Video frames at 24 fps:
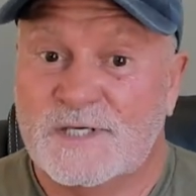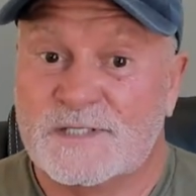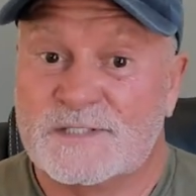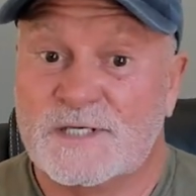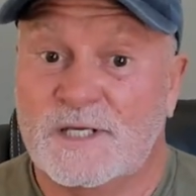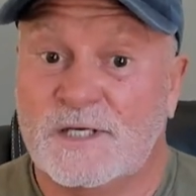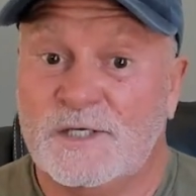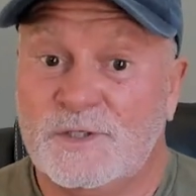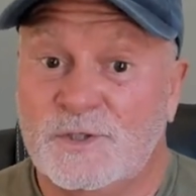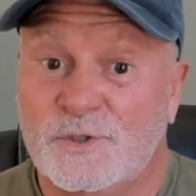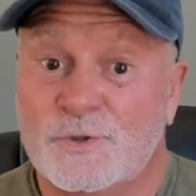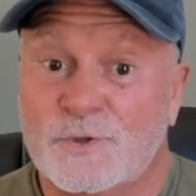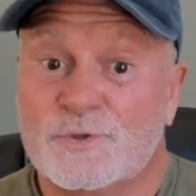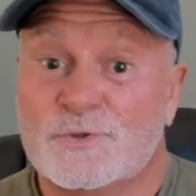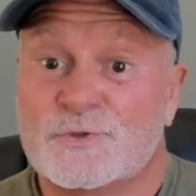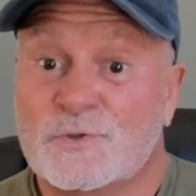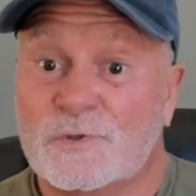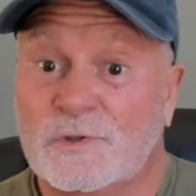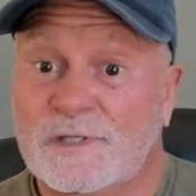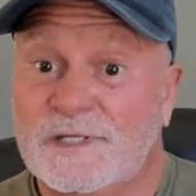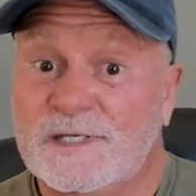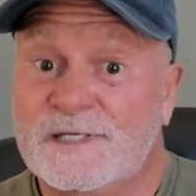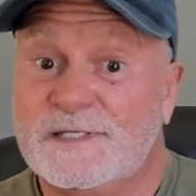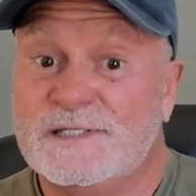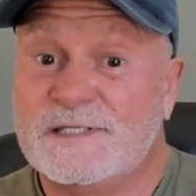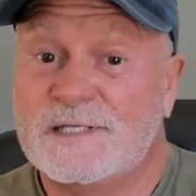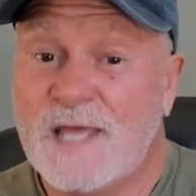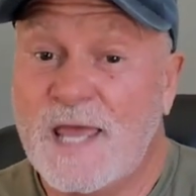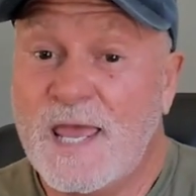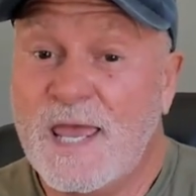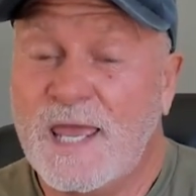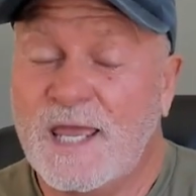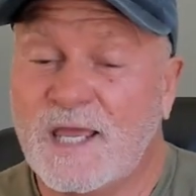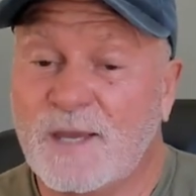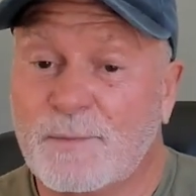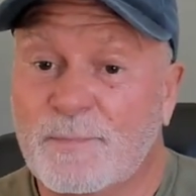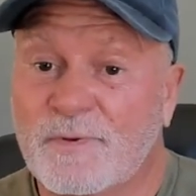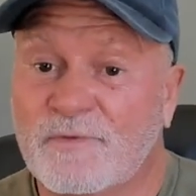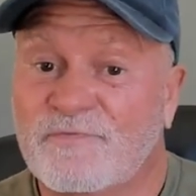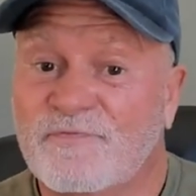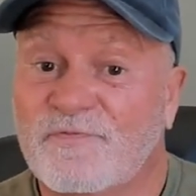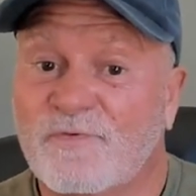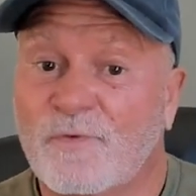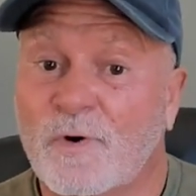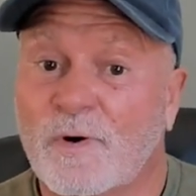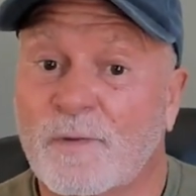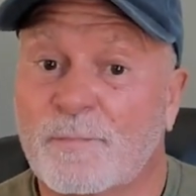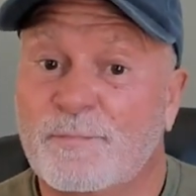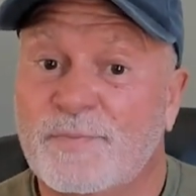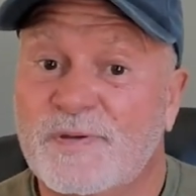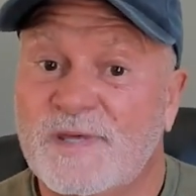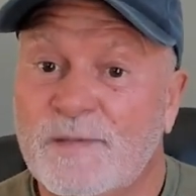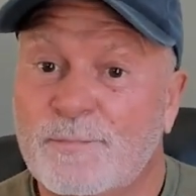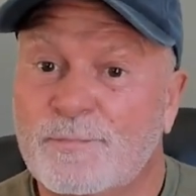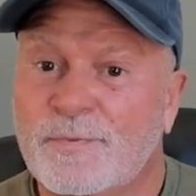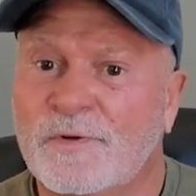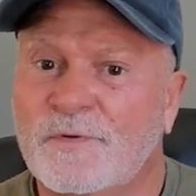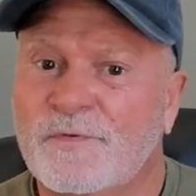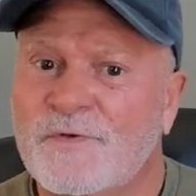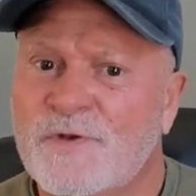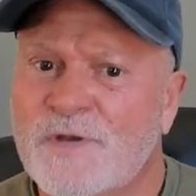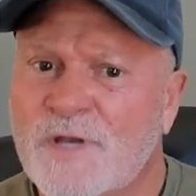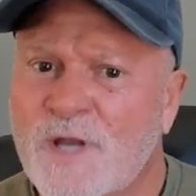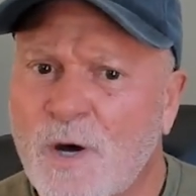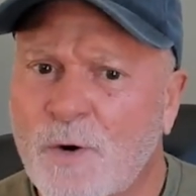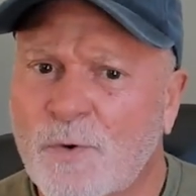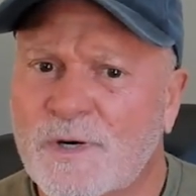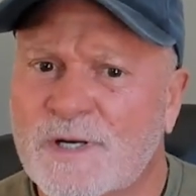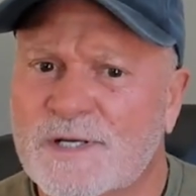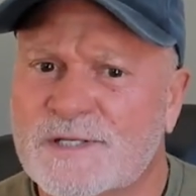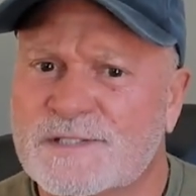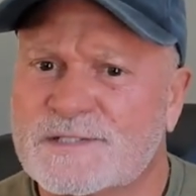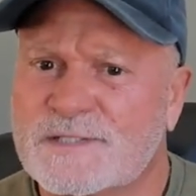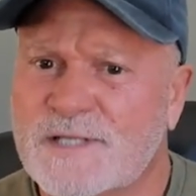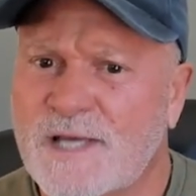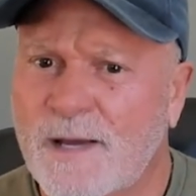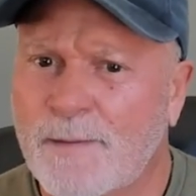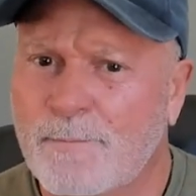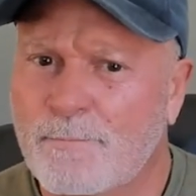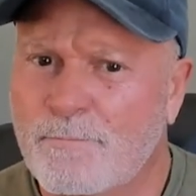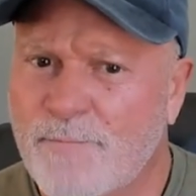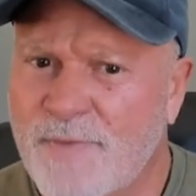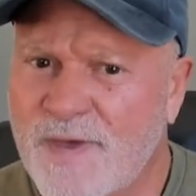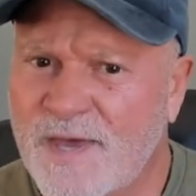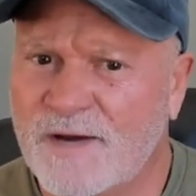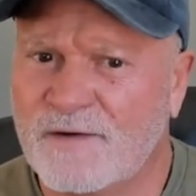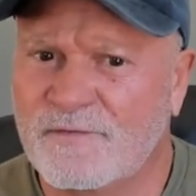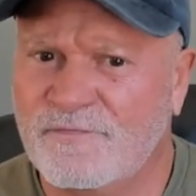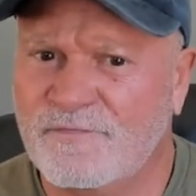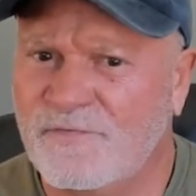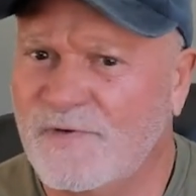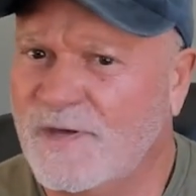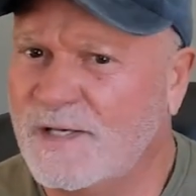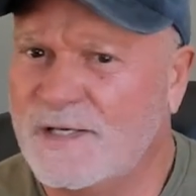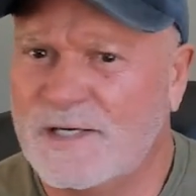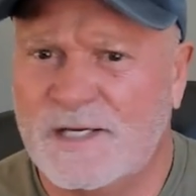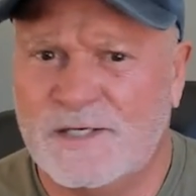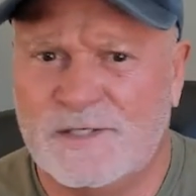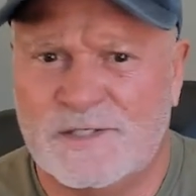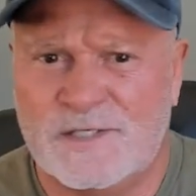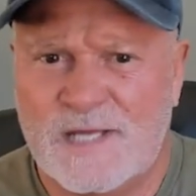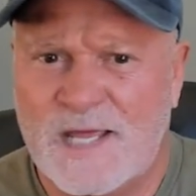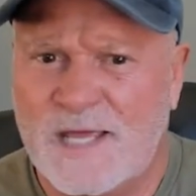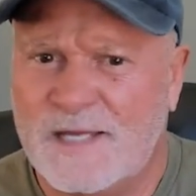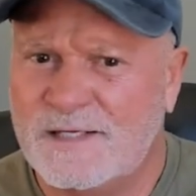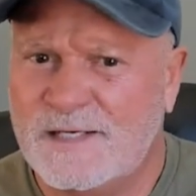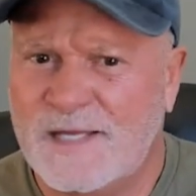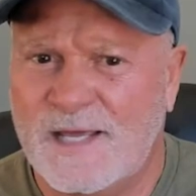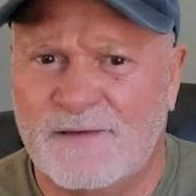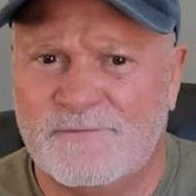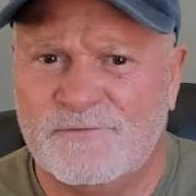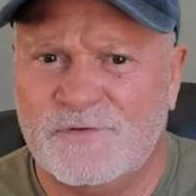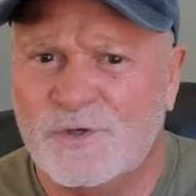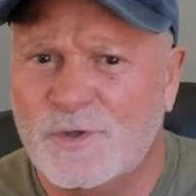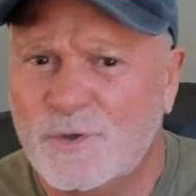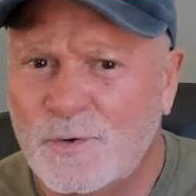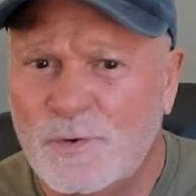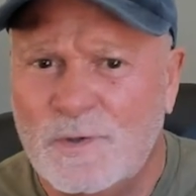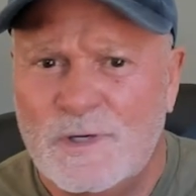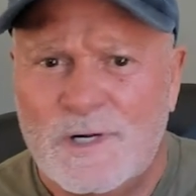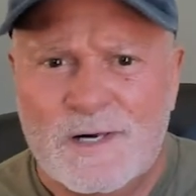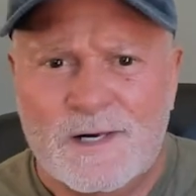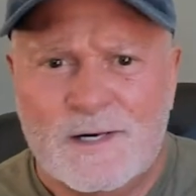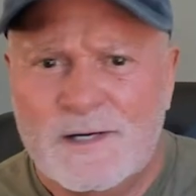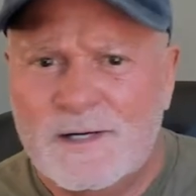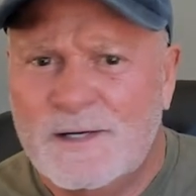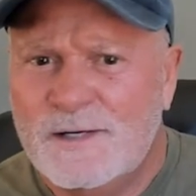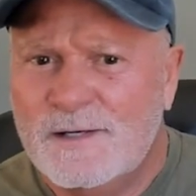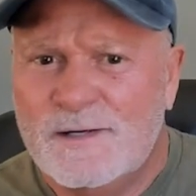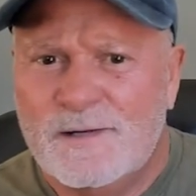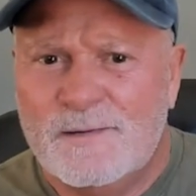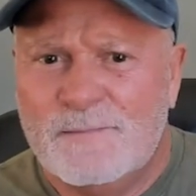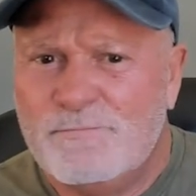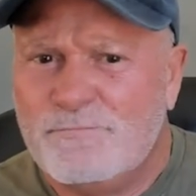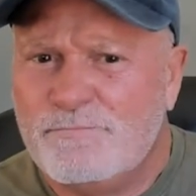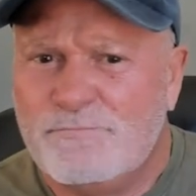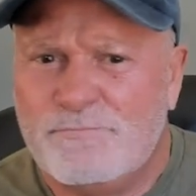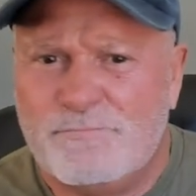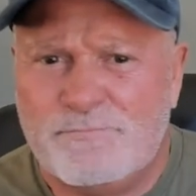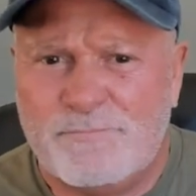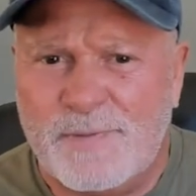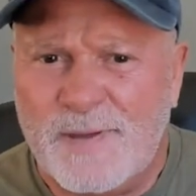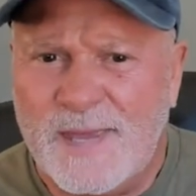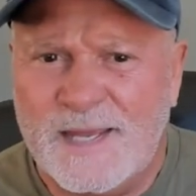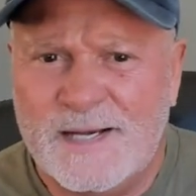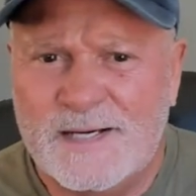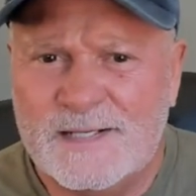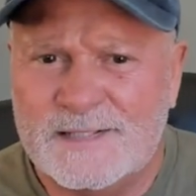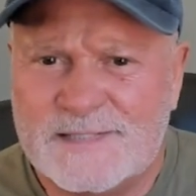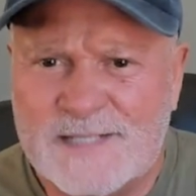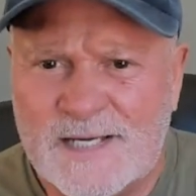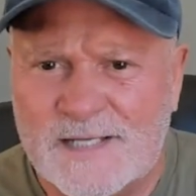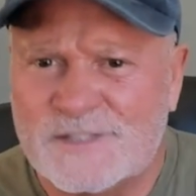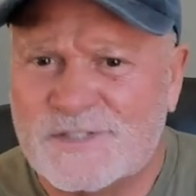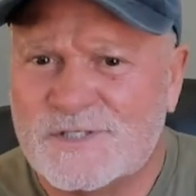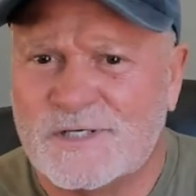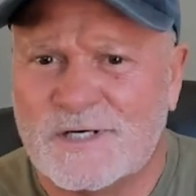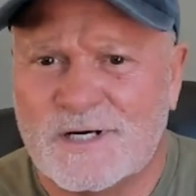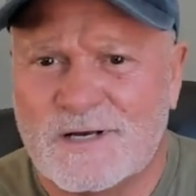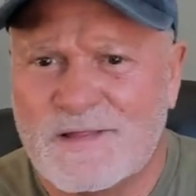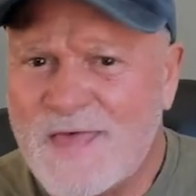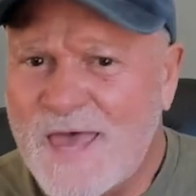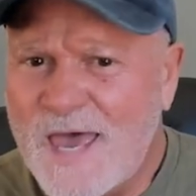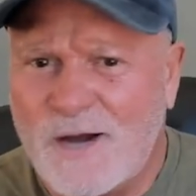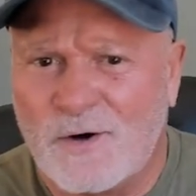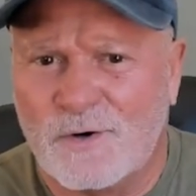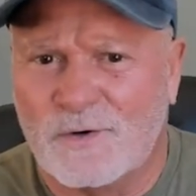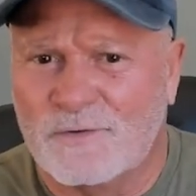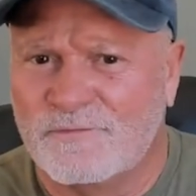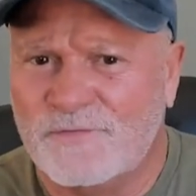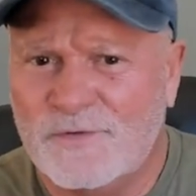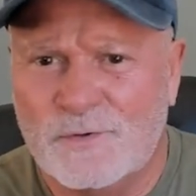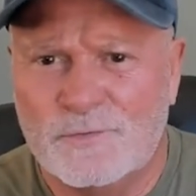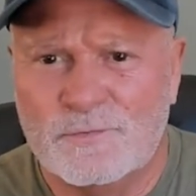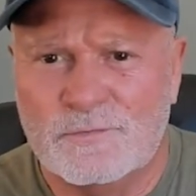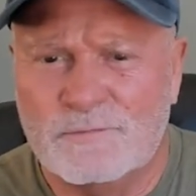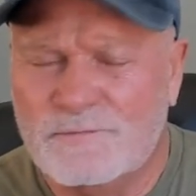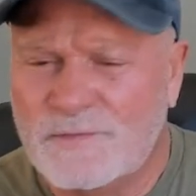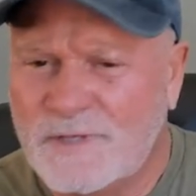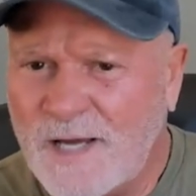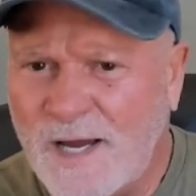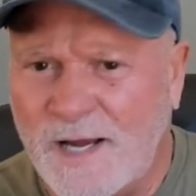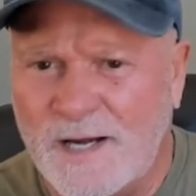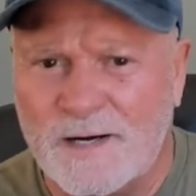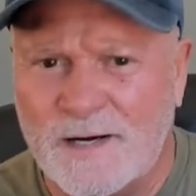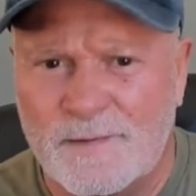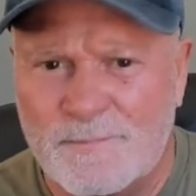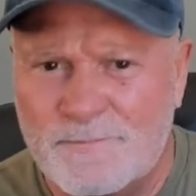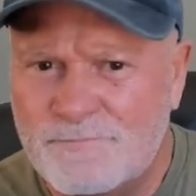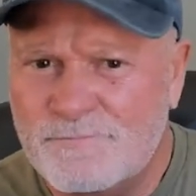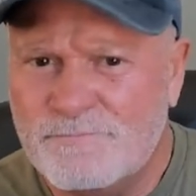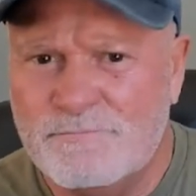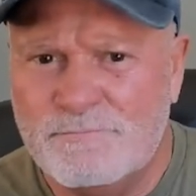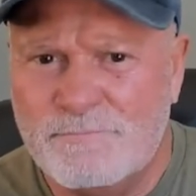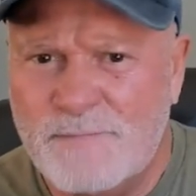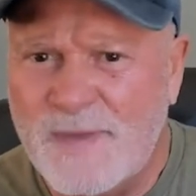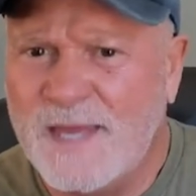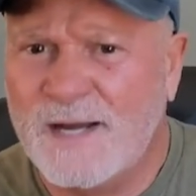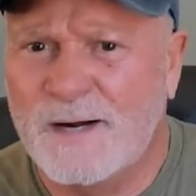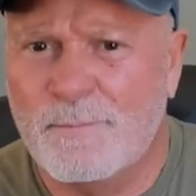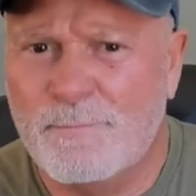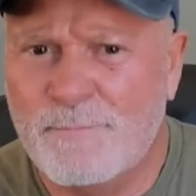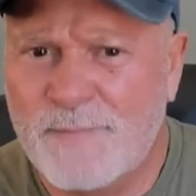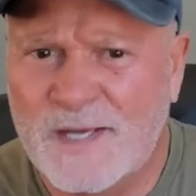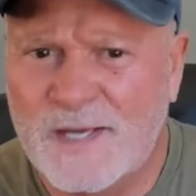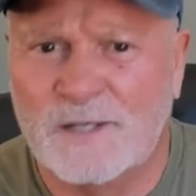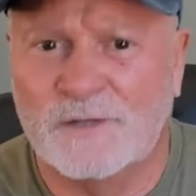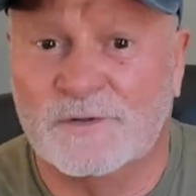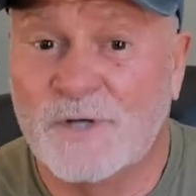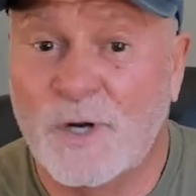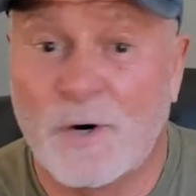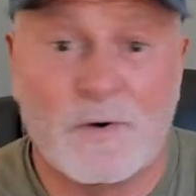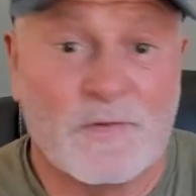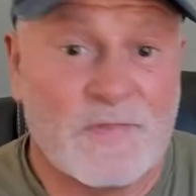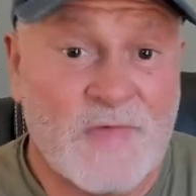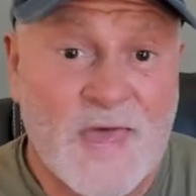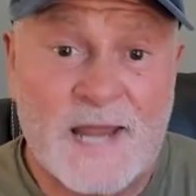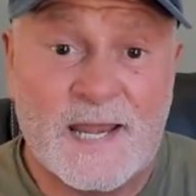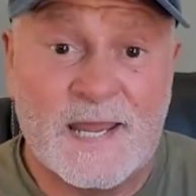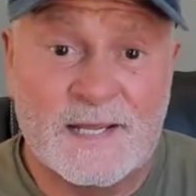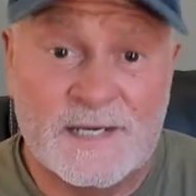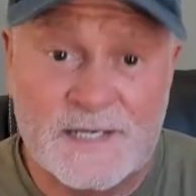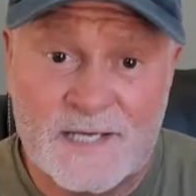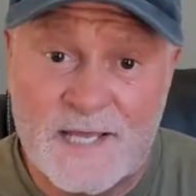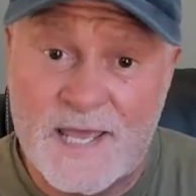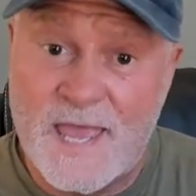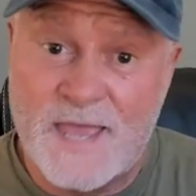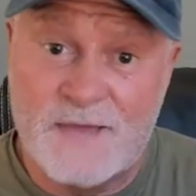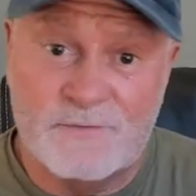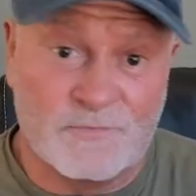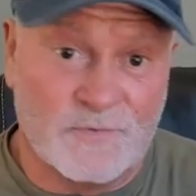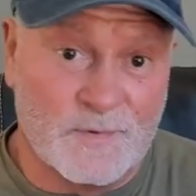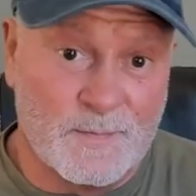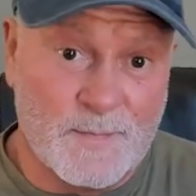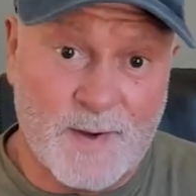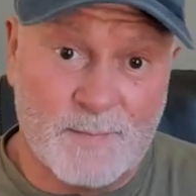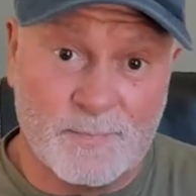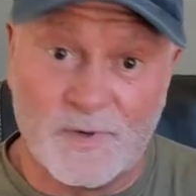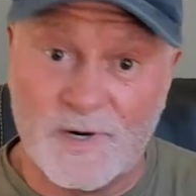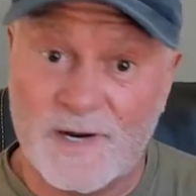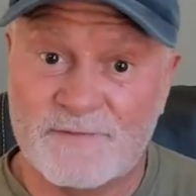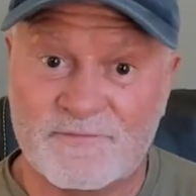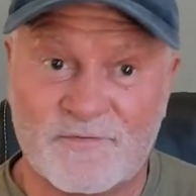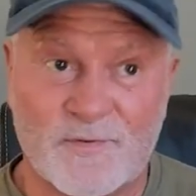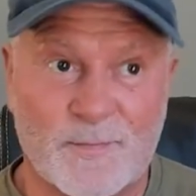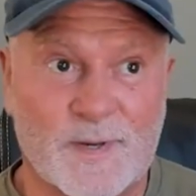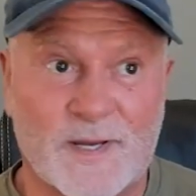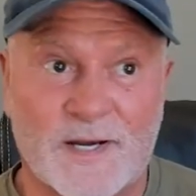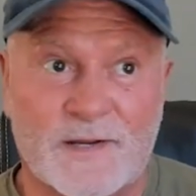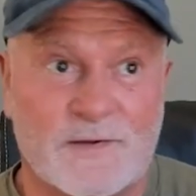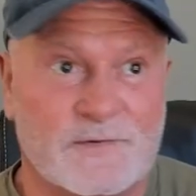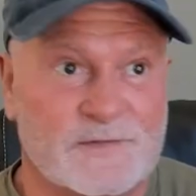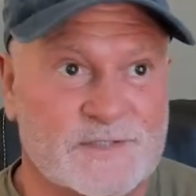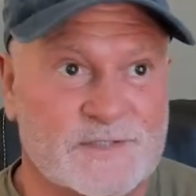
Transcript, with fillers: does it usually take before people notice a benefit? Have you paid attention to that or have you kind of made a mental note of that? And uh, remember, everybody,